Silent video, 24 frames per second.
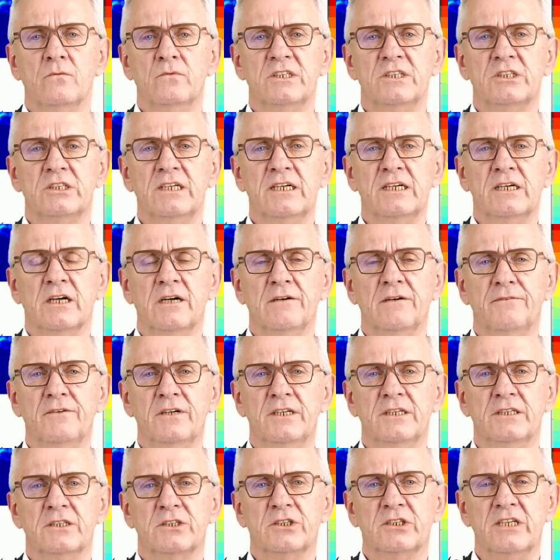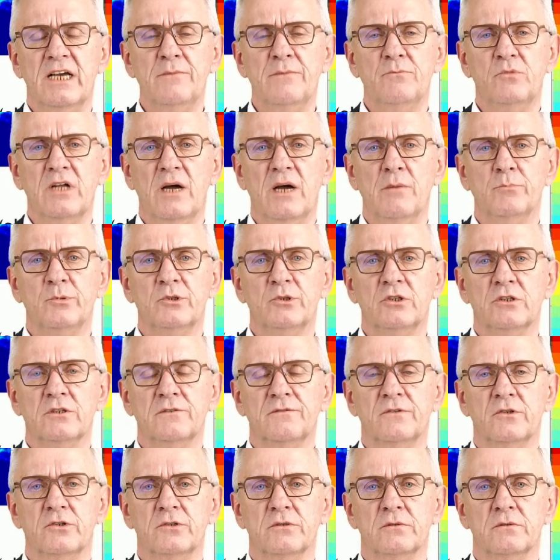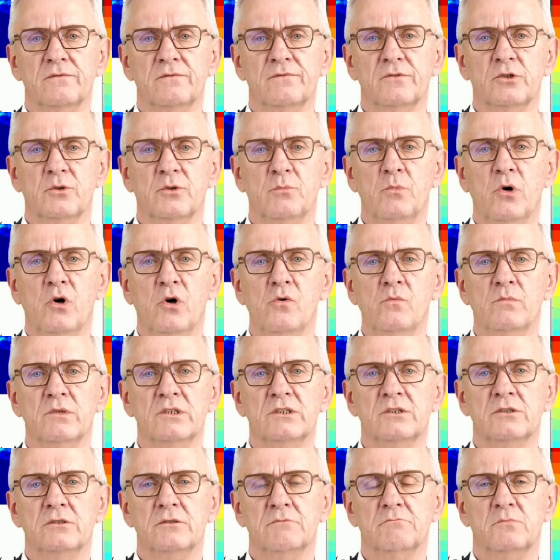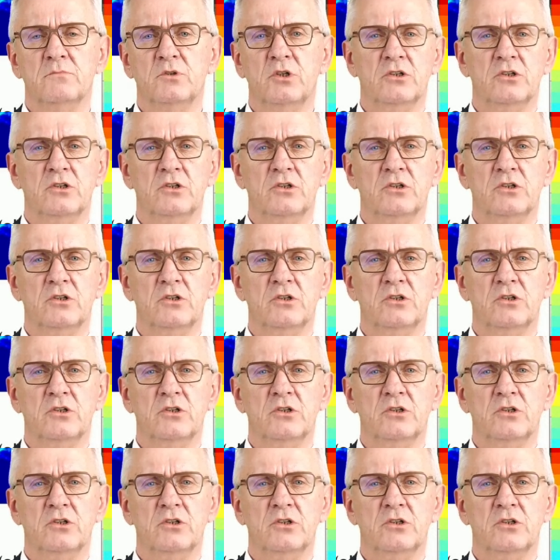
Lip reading: We see roughly the same temperatures for the moment.